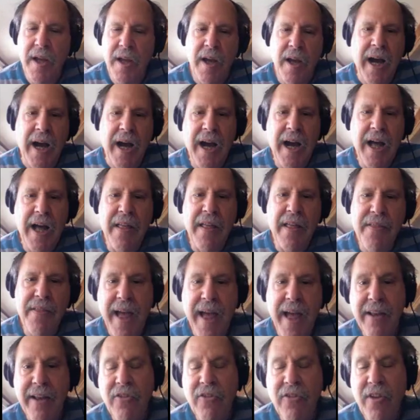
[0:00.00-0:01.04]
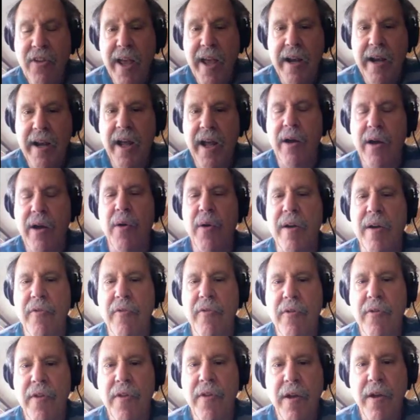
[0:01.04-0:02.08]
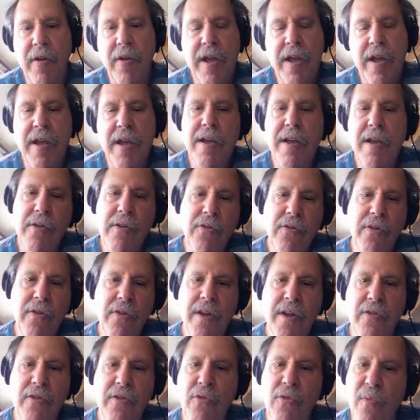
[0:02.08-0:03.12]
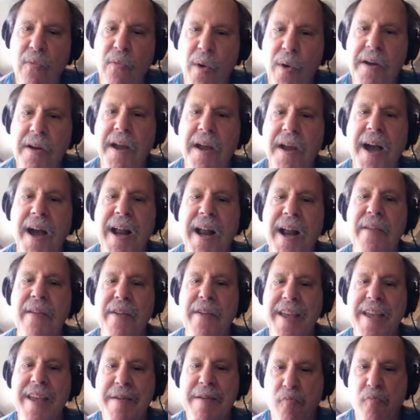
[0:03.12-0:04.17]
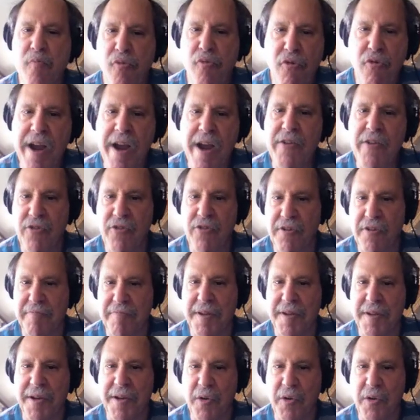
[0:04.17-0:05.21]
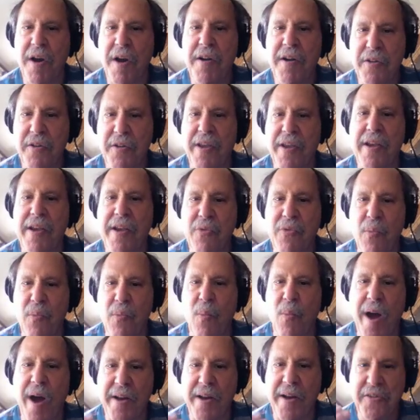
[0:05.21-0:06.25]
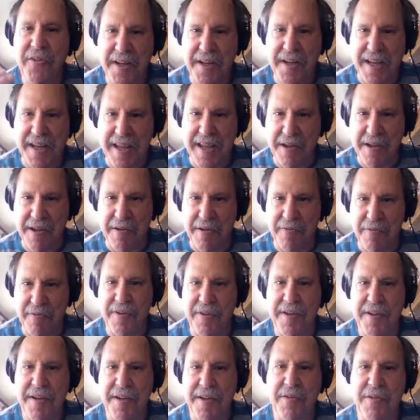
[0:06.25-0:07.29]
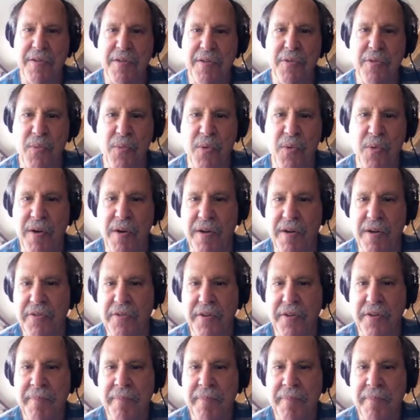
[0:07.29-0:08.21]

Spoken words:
That said, however, there is the issue of what kind of impression an organization wants to give to the world.